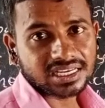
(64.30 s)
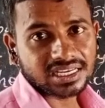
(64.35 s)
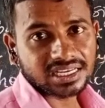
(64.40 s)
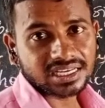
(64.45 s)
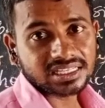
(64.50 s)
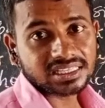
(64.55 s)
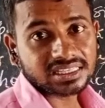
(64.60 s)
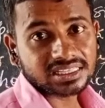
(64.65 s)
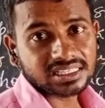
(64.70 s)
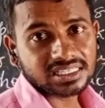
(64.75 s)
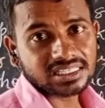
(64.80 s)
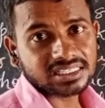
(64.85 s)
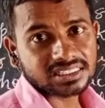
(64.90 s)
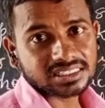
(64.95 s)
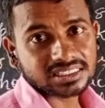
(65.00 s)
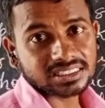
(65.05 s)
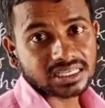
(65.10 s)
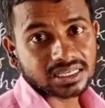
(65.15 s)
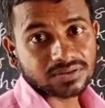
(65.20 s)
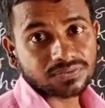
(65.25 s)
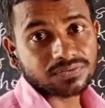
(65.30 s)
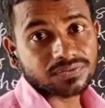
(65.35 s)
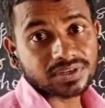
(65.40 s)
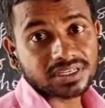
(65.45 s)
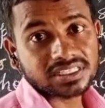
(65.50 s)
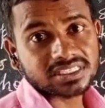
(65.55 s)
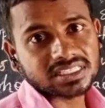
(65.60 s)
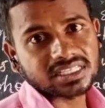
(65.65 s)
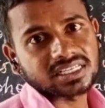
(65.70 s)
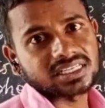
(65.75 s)
earth
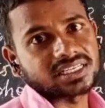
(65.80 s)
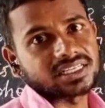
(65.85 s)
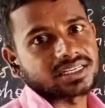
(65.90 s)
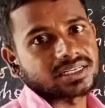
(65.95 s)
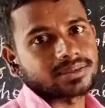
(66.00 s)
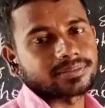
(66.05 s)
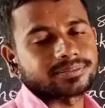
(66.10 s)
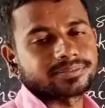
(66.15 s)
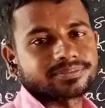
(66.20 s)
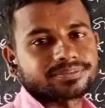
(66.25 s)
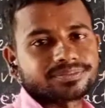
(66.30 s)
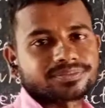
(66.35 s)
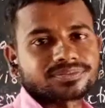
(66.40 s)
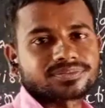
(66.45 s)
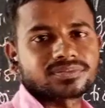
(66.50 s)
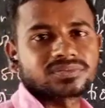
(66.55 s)
surface layer,